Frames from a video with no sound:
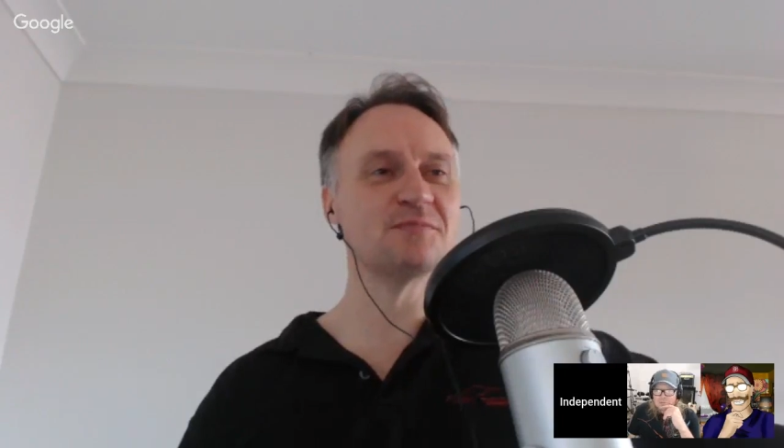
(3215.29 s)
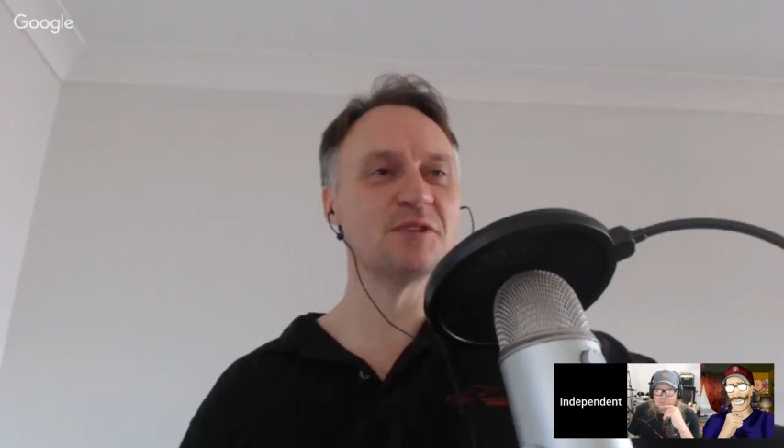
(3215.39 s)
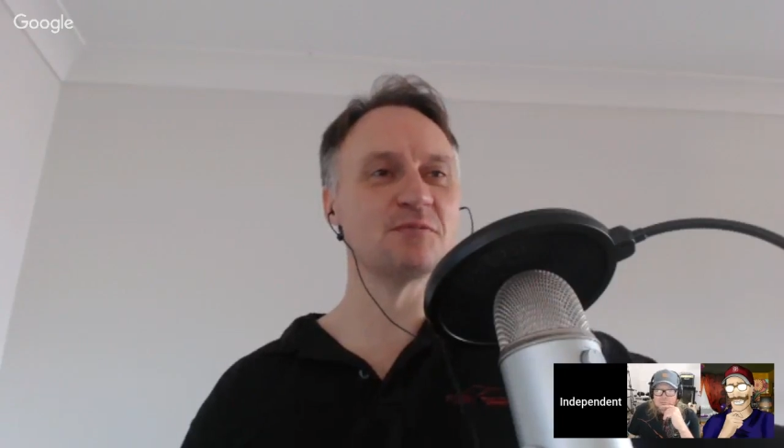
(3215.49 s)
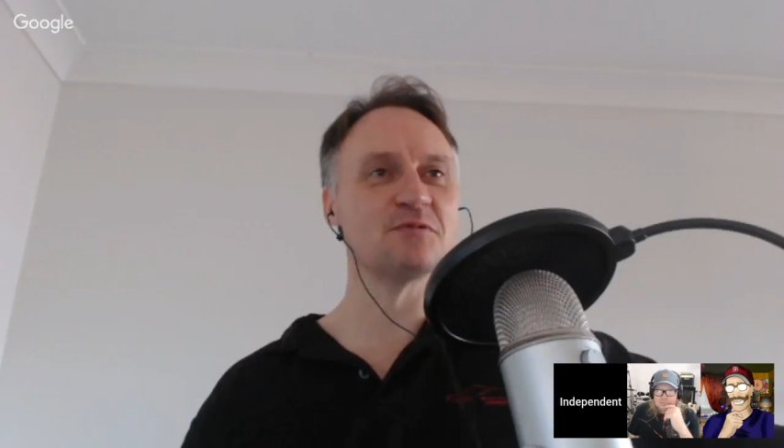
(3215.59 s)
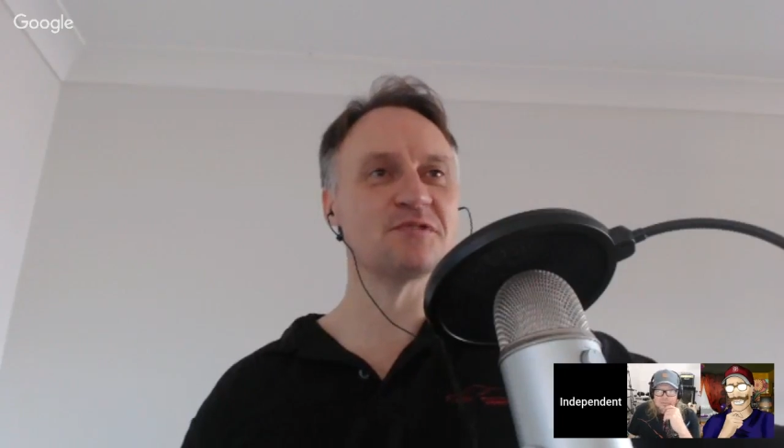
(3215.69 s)

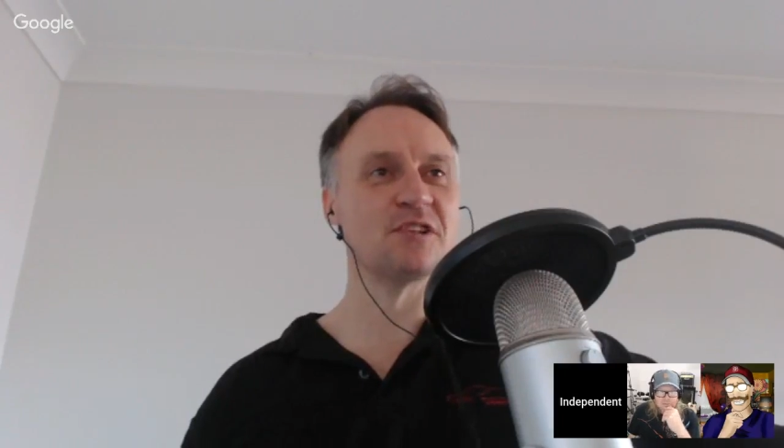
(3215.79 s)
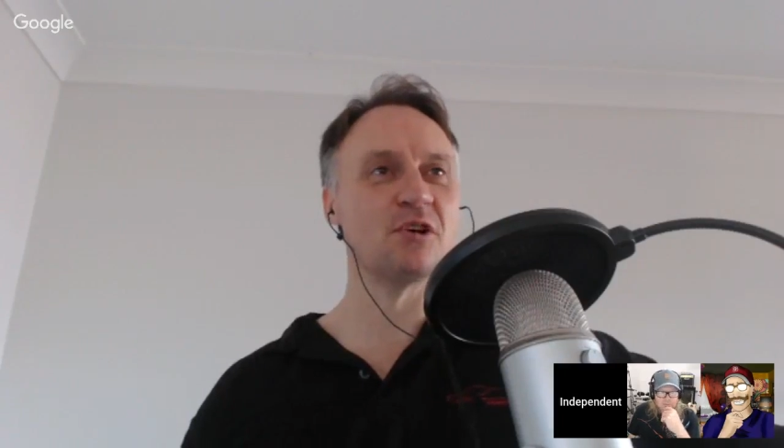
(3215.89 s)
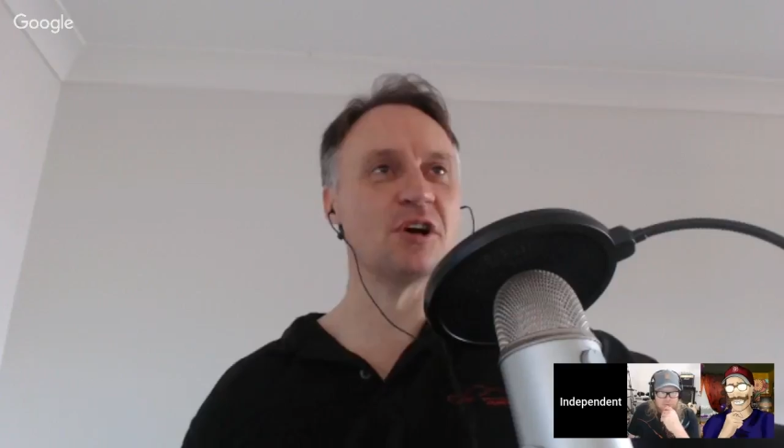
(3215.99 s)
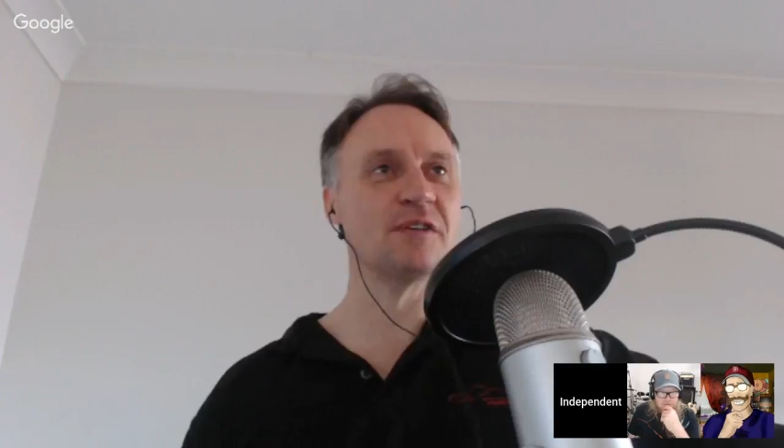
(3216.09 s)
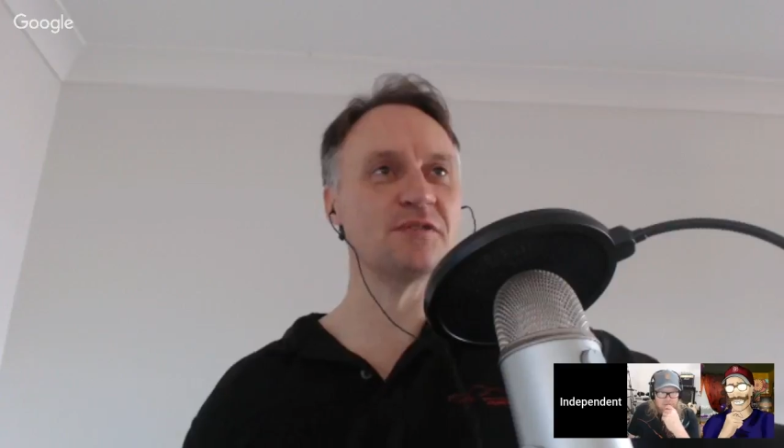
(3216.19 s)
people's
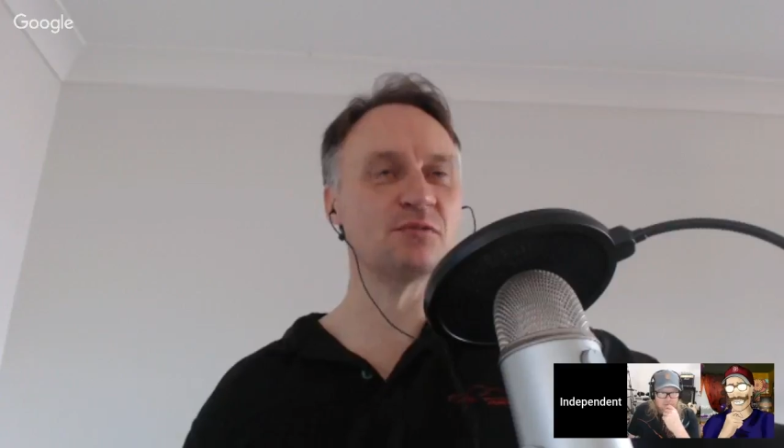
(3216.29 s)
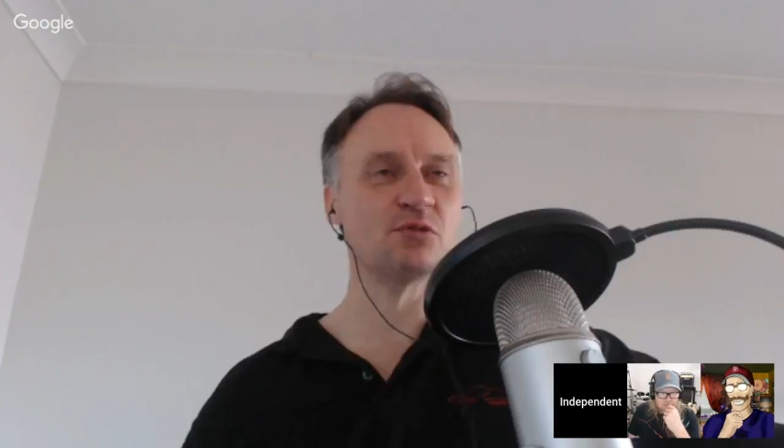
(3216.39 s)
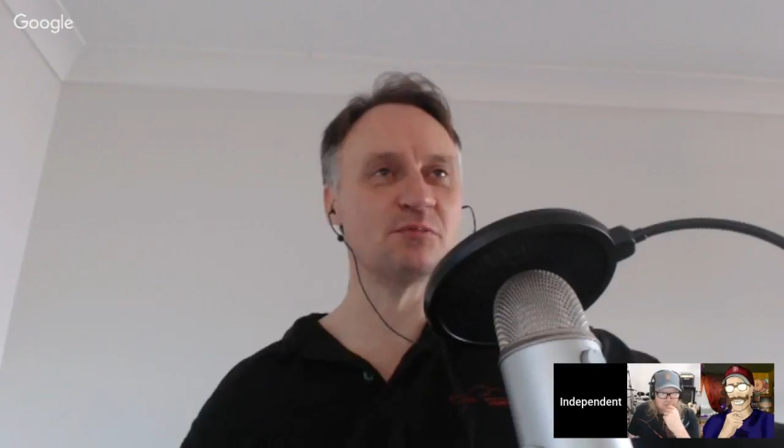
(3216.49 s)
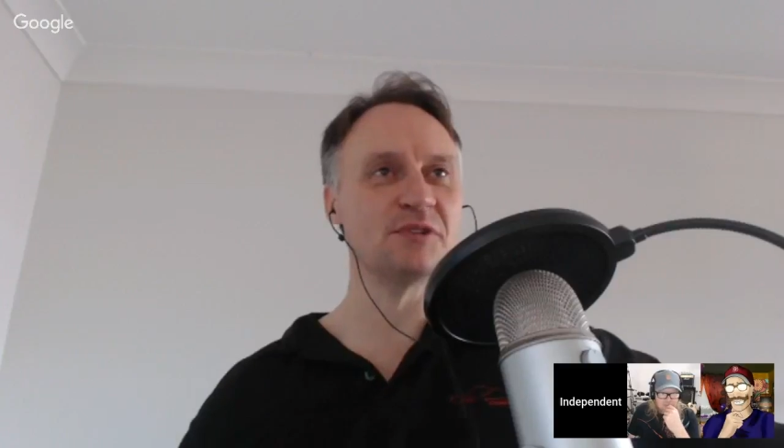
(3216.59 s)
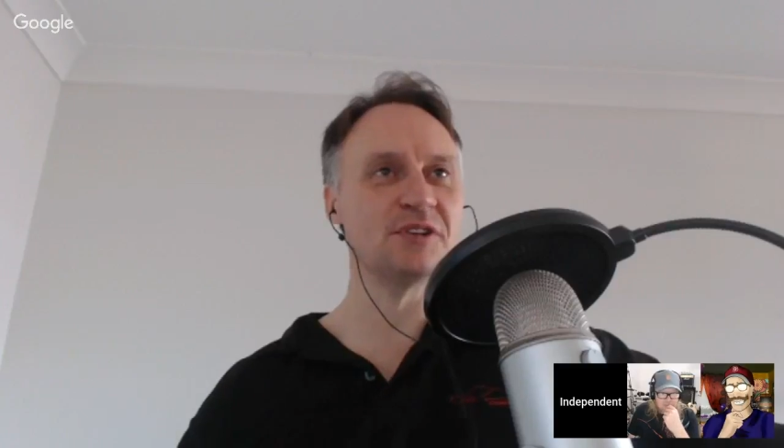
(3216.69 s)
lives
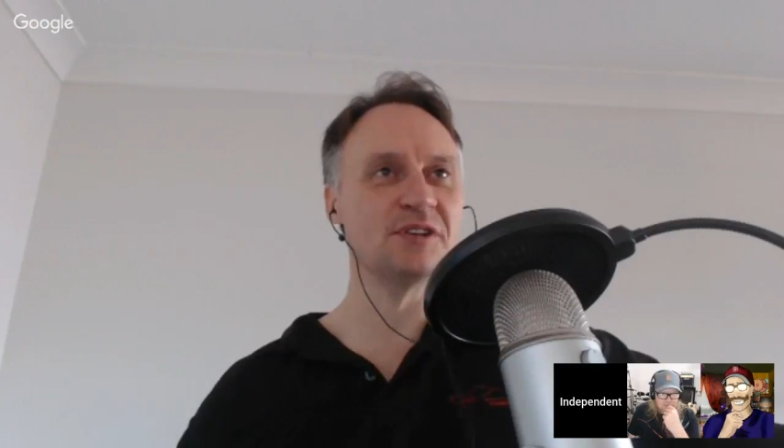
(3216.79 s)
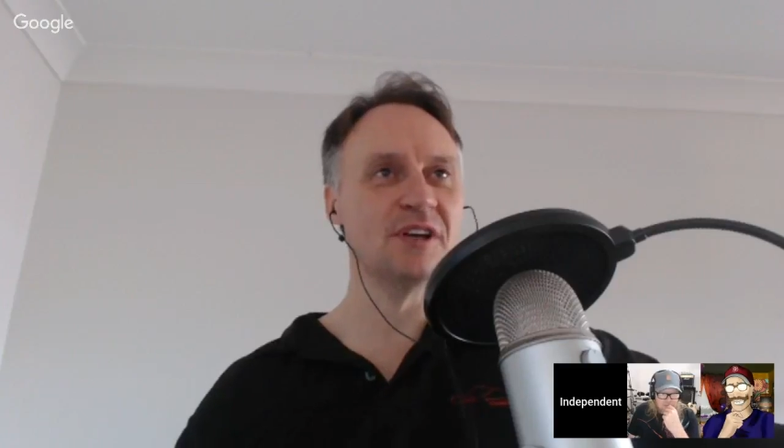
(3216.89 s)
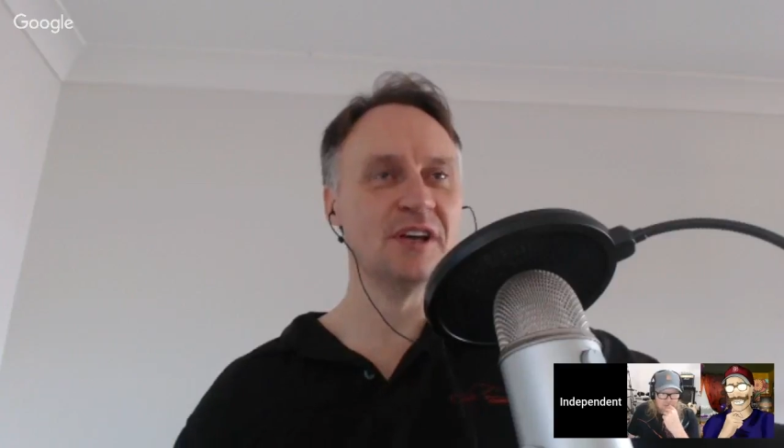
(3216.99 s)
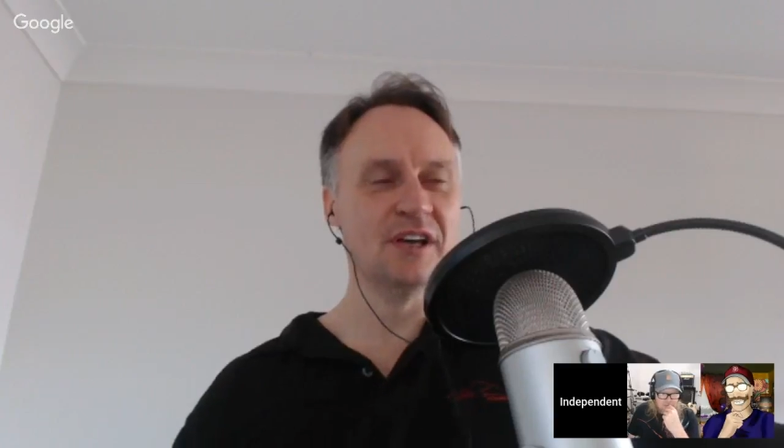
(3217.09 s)
would be,